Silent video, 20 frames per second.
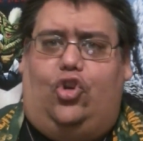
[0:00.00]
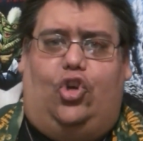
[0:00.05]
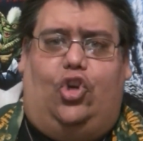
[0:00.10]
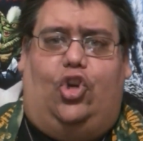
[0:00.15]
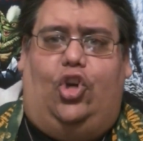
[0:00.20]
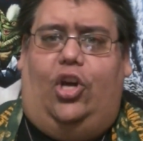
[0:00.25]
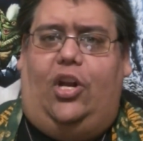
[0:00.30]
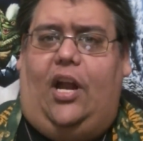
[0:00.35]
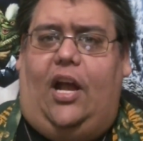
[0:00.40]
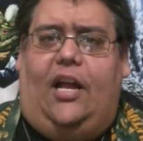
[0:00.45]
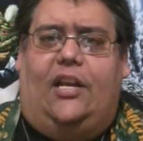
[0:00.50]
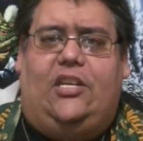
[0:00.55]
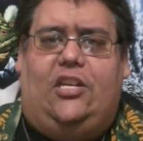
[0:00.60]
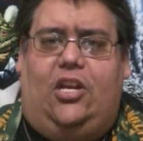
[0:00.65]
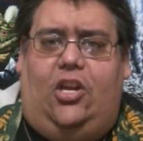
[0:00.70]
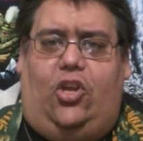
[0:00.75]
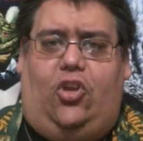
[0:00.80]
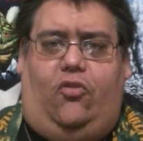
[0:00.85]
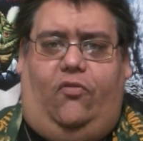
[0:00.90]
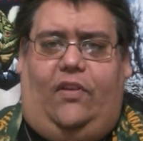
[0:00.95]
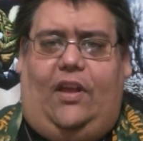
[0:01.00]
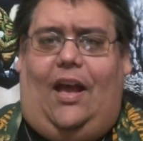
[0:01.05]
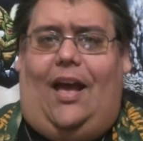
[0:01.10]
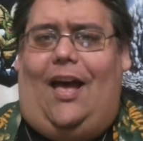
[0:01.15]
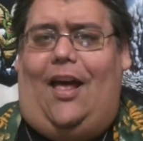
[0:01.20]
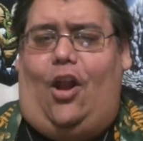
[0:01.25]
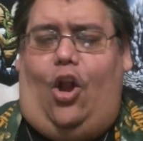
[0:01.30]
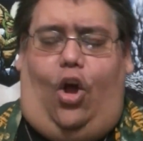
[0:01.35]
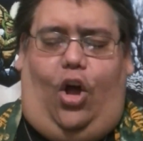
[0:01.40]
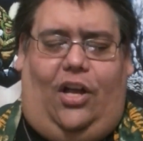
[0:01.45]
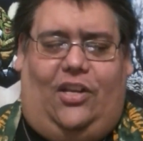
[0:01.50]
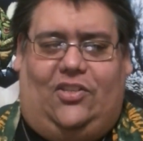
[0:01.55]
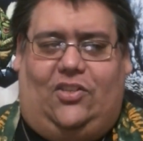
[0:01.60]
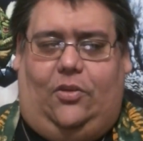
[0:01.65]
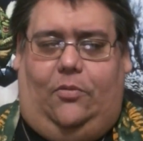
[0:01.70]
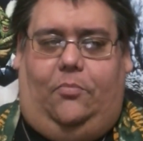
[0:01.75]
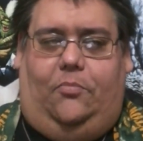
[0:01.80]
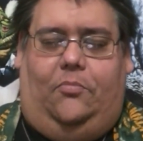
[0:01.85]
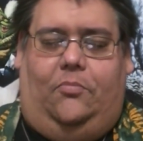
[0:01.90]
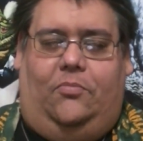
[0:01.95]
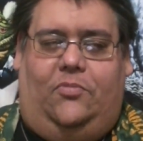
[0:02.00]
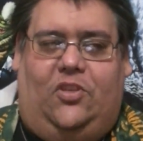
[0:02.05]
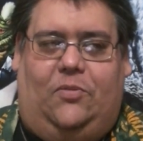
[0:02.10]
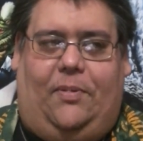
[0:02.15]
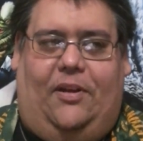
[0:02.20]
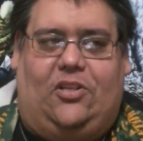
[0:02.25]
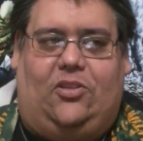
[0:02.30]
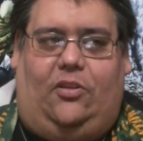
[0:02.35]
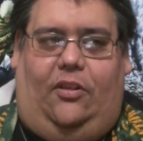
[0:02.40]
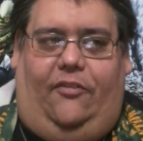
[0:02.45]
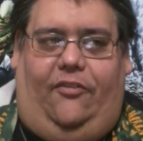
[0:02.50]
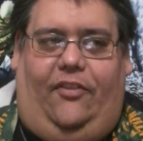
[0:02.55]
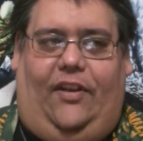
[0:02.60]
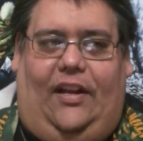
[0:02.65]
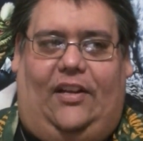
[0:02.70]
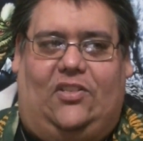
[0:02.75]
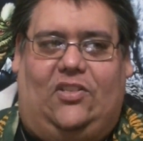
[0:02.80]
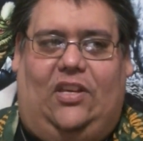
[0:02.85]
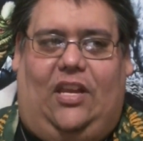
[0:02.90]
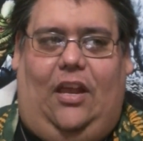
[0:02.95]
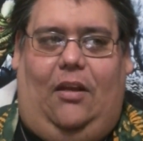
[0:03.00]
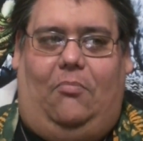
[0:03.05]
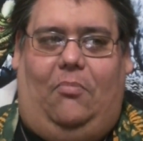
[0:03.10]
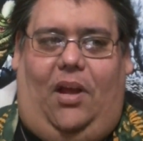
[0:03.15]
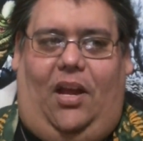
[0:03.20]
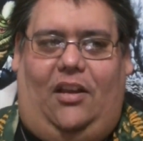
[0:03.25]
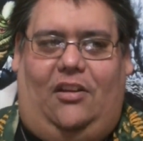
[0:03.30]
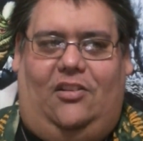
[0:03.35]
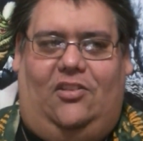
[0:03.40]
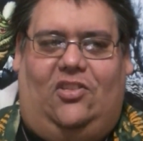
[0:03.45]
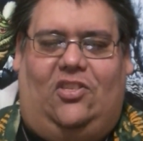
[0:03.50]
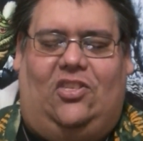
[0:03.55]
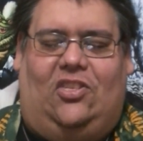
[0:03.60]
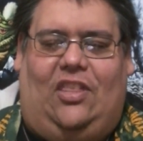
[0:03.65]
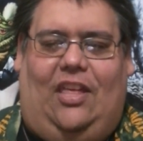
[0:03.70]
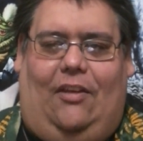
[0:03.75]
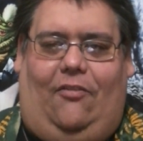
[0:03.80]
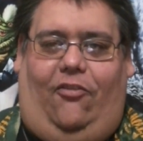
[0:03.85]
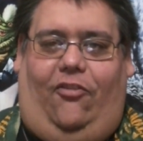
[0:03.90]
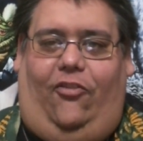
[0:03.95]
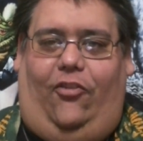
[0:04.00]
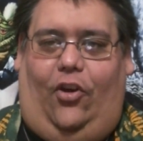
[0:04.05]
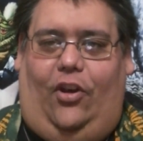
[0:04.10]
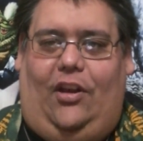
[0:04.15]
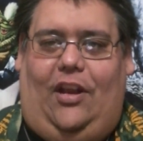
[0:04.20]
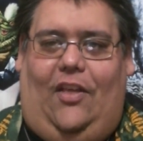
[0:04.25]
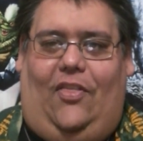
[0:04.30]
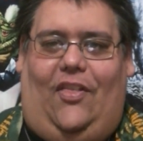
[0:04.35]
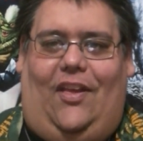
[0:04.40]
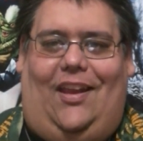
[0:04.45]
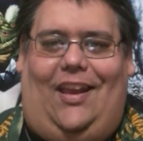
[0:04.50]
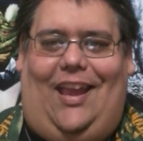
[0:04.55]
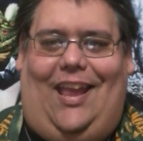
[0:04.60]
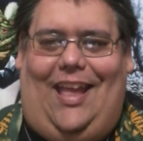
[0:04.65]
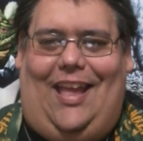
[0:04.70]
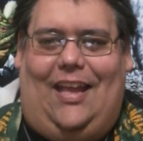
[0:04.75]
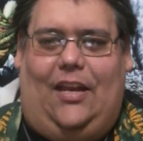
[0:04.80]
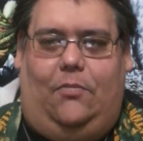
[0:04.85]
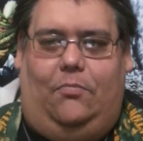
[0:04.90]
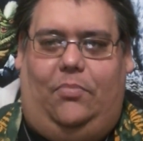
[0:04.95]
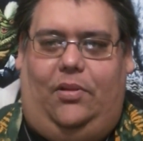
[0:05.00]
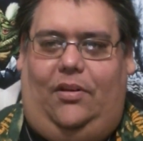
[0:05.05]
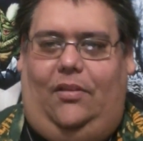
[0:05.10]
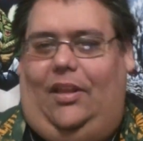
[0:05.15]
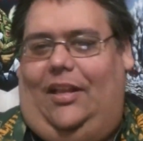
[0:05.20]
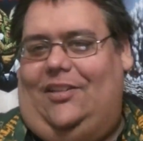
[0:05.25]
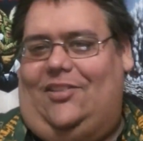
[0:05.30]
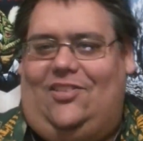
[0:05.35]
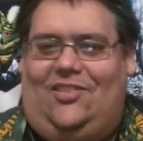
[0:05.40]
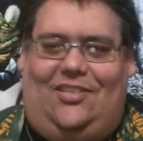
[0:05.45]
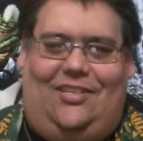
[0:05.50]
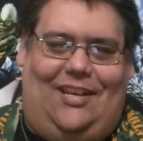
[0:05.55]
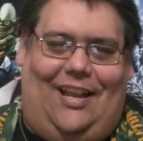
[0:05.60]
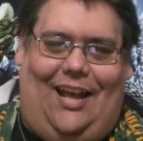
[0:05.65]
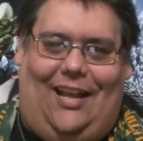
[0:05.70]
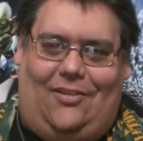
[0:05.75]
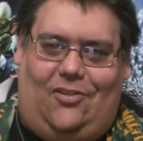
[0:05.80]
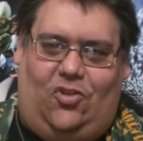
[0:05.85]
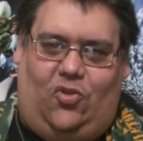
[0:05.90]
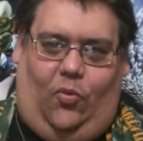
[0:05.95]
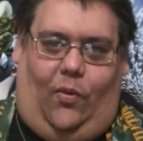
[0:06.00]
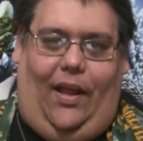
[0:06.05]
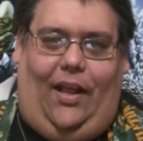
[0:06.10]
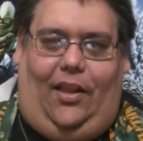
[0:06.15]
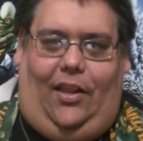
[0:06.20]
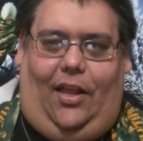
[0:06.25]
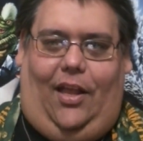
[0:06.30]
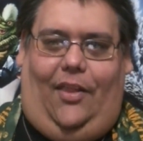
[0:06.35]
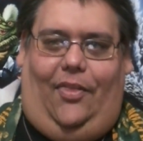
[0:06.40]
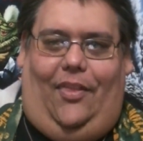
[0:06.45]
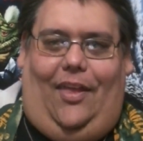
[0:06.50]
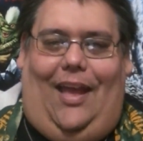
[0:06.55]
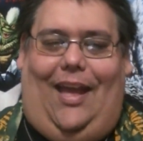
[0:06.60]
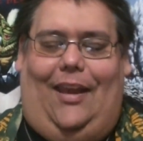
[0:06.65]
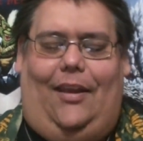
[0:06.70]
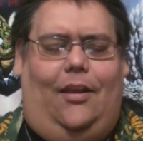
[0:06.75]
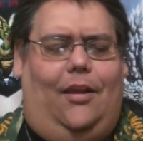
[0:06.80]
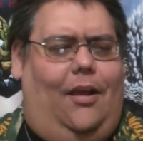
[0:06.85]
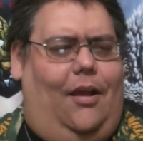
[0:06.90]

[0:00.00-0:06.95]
good on you. You've got awesome special effects. Again, minus that foot and that head, but let's not dwell on that.